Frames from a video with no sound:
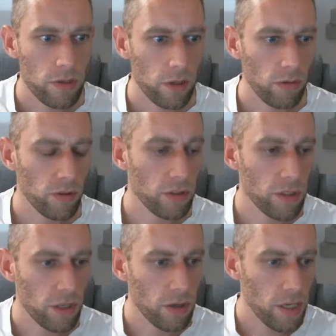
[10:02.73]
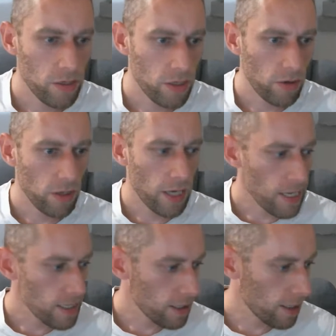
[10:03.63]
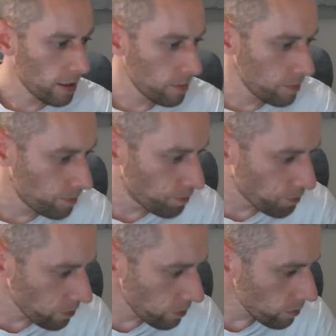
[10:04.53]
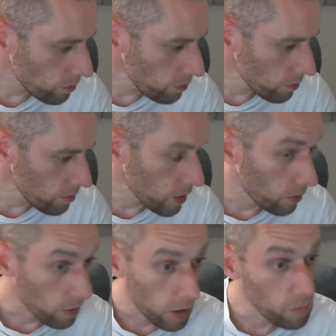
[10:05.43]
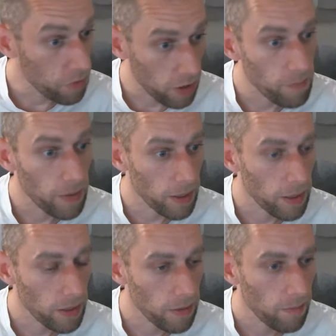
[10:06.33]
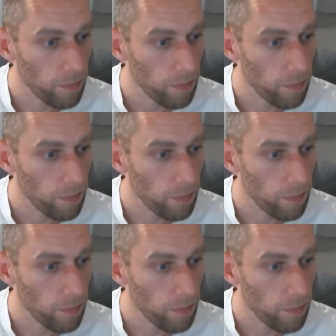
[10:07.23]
all I wanted to show you. So the next time will hopefully be